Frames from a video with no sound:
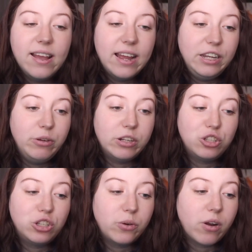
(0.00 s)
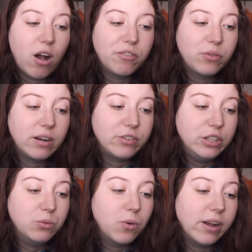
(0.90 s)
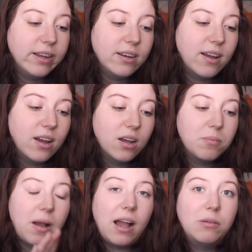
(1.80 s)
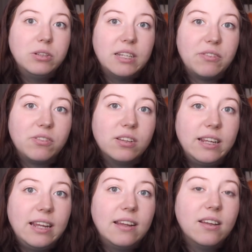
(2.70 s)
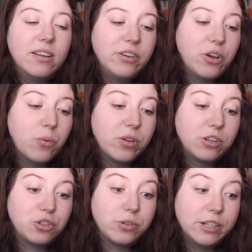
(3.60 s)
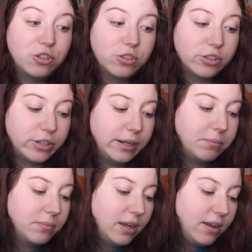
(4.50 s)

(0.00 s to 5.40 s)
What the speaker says: and you can show it off whenever you want, I would definitely go with a Tarantula crib.